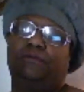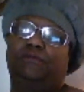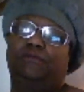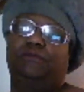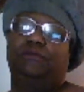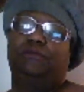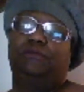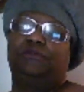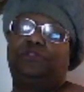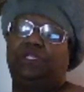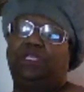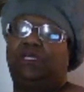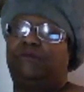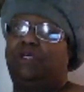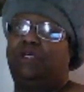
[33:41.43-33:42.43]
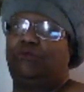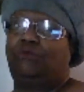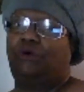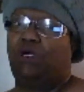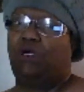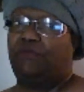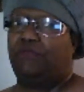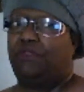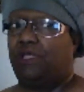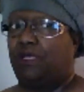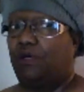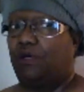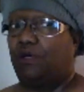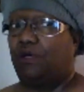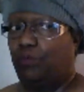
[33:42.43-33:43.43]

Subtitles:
give them what they're